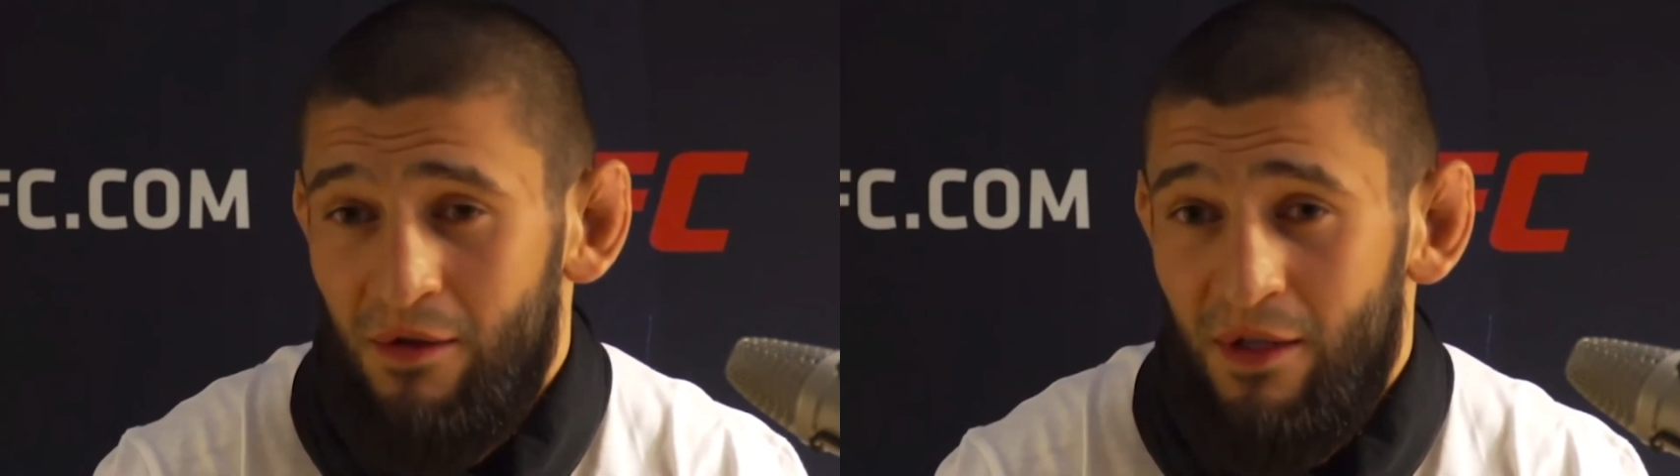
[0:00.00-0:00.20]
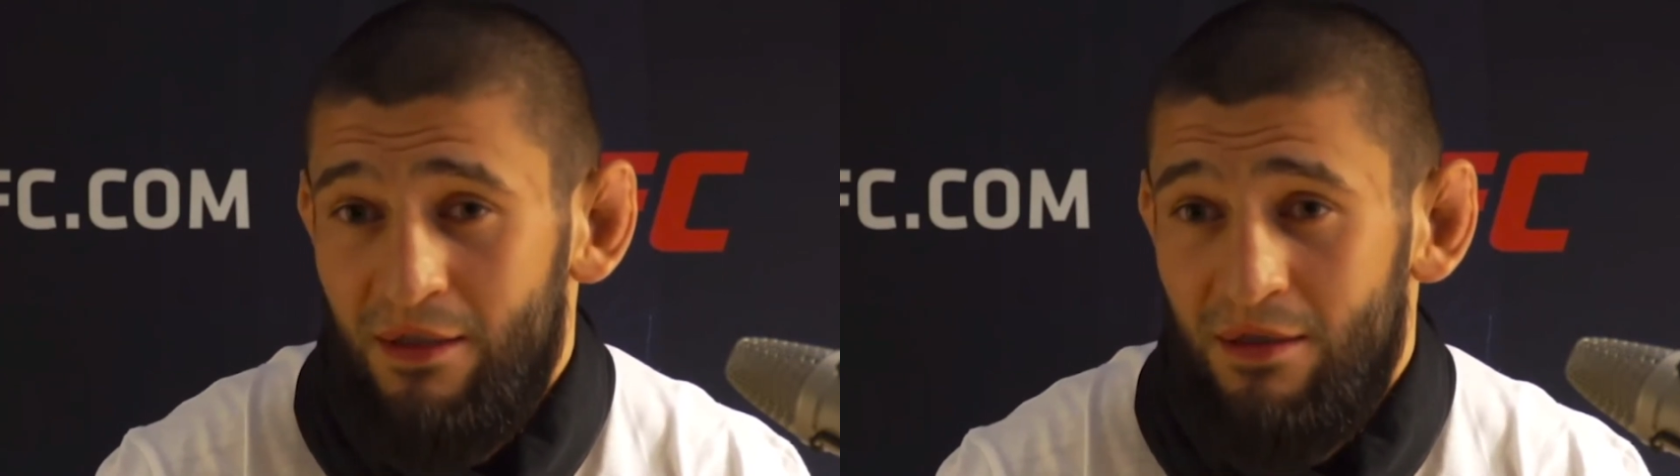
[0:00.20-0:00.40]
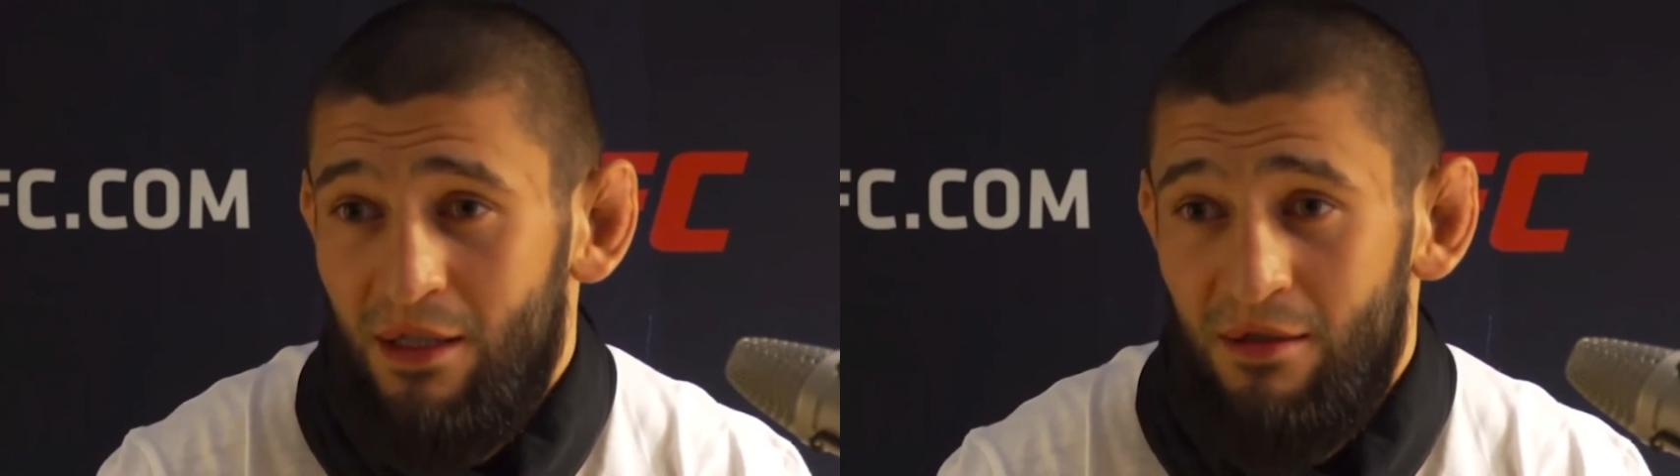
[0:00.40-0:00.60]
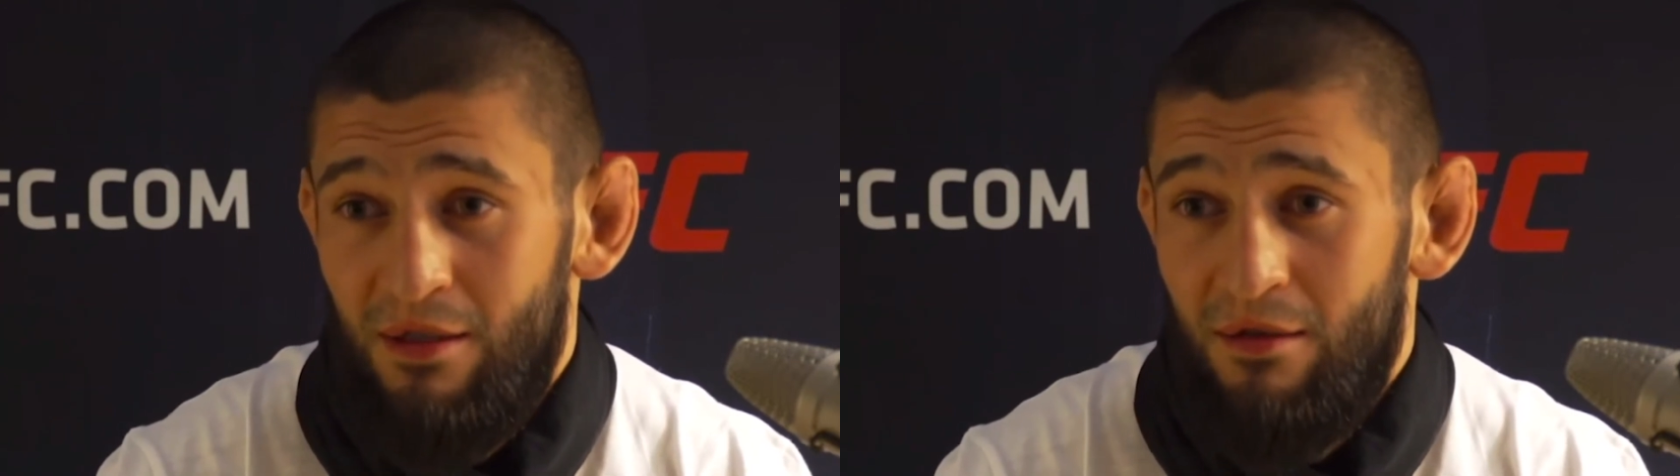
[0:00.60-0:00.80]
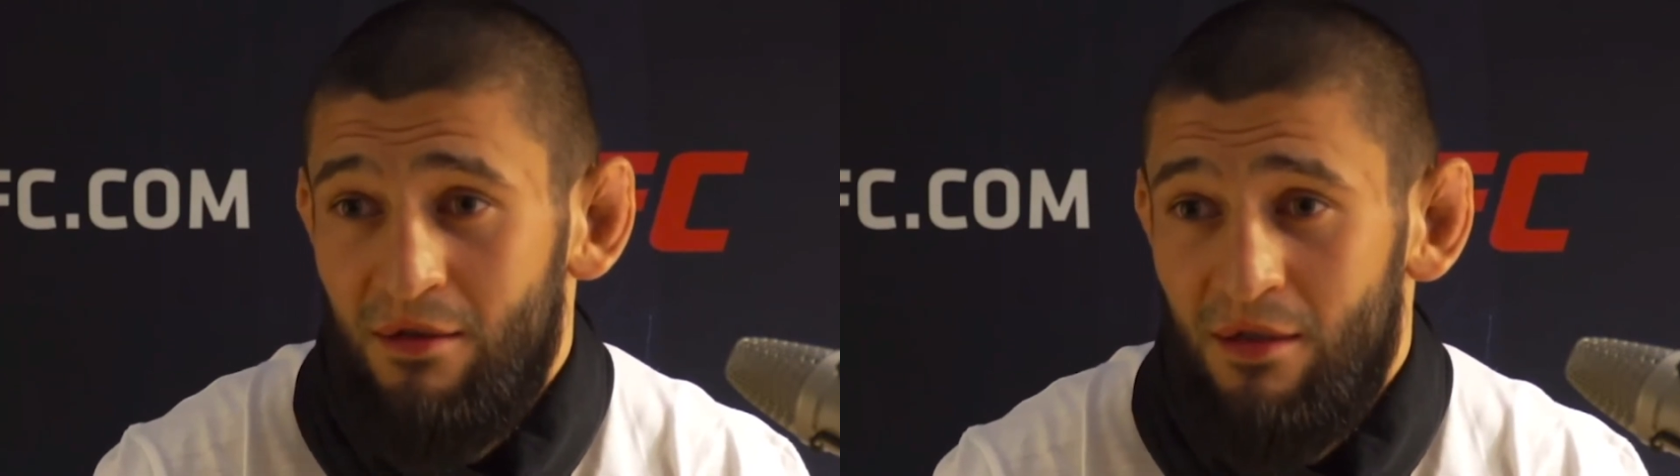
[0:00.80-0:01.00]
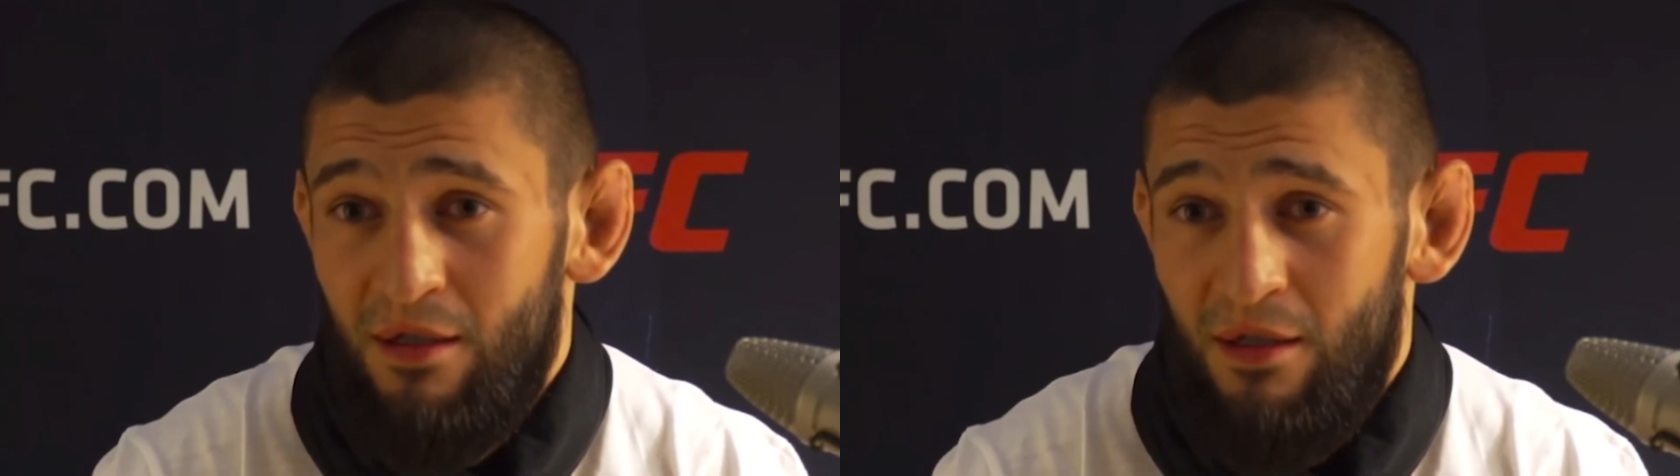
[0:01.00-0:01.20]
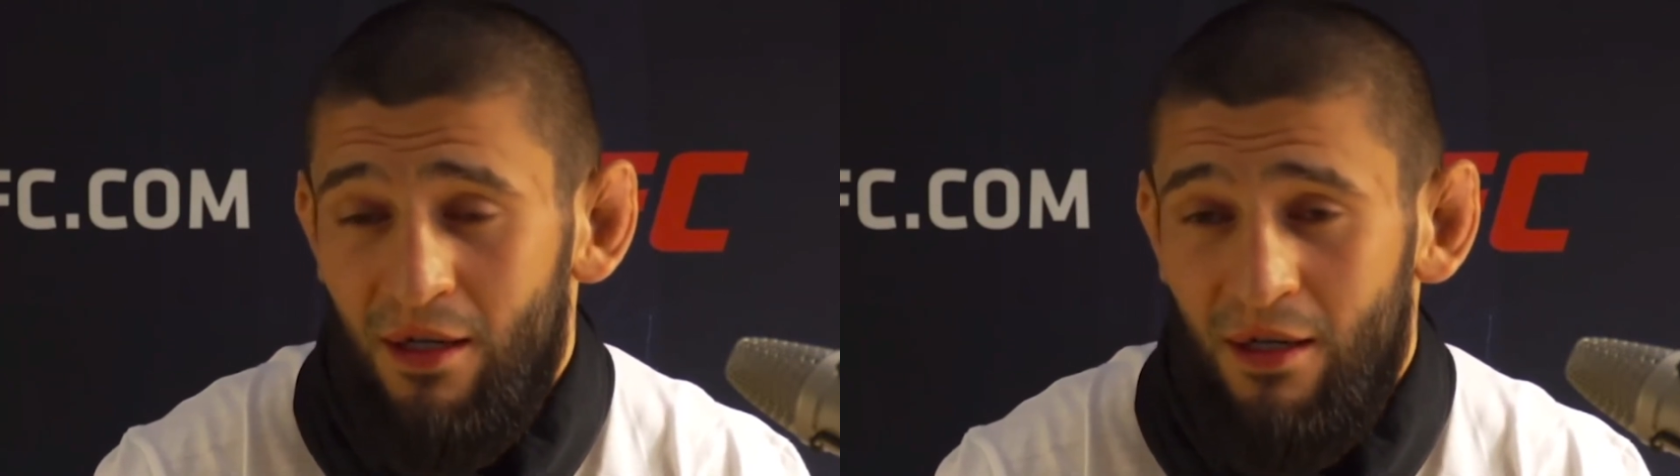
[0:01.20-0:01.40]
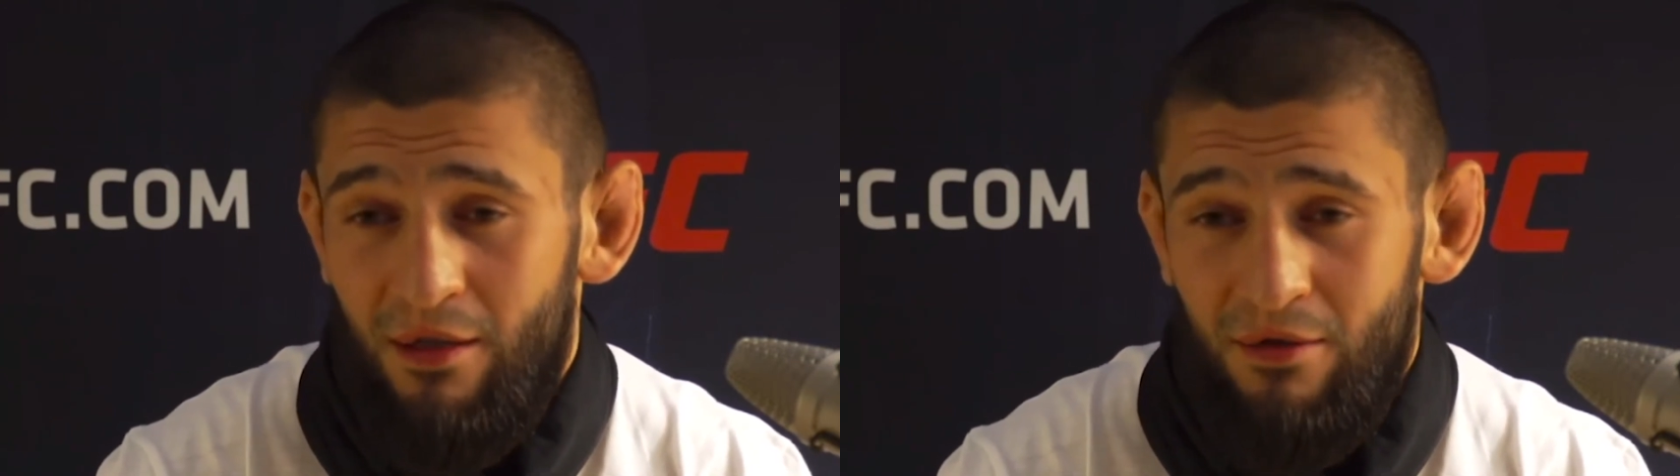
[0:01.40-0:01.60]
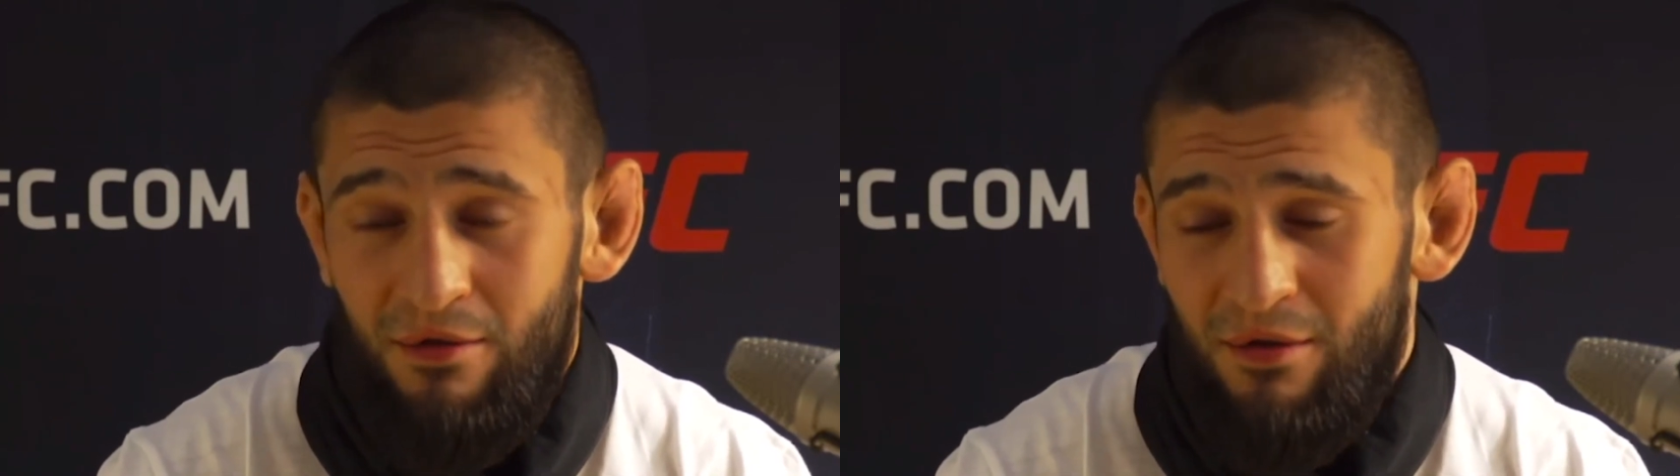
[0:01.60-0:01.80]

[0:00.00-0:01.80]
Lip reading: That's what I need. I